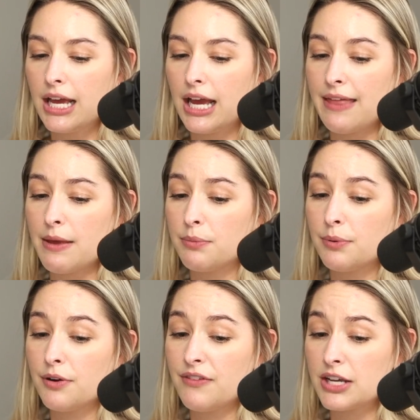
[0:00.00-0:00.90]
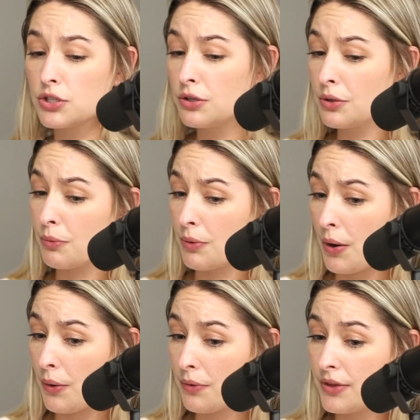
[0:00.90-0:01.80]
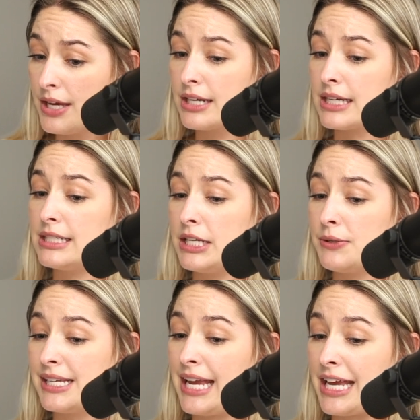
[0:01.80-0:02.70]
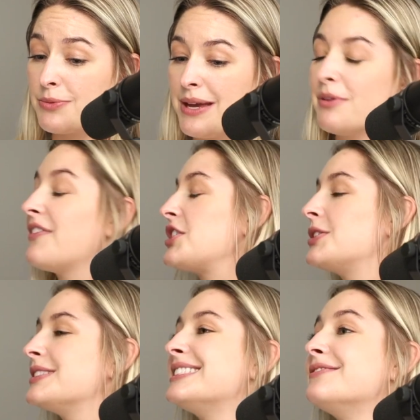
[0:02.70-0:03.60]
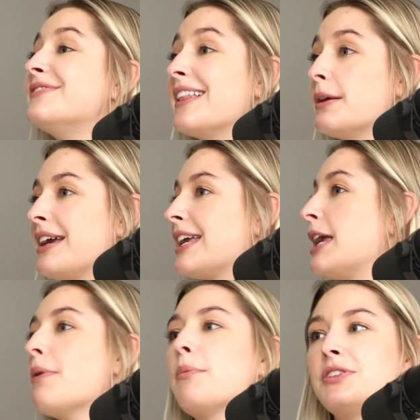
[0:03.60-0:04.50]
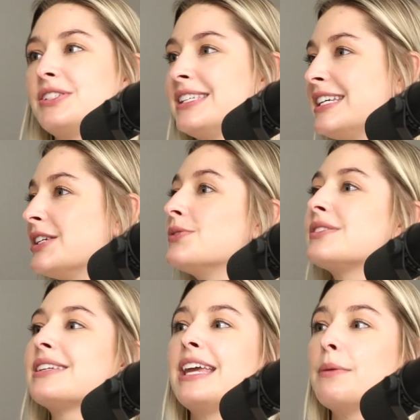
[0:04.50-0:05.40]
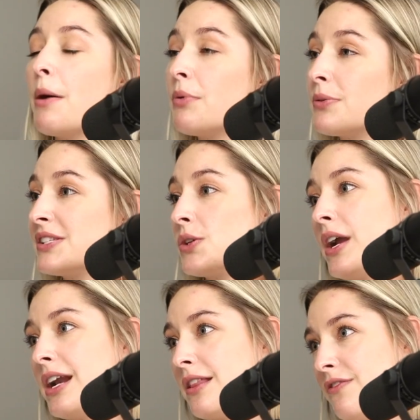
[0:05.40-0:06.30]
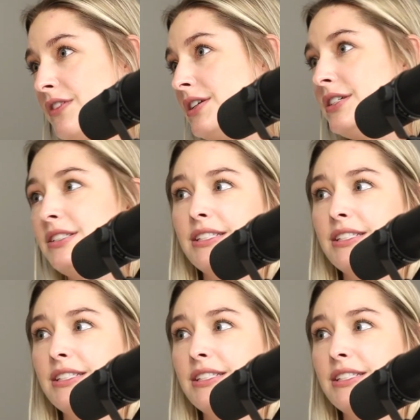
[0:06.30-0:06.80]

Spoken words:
And then professional growth, continuous engagement, and professional development. Keep up with your CEUs. Keep up with what's going on in the field.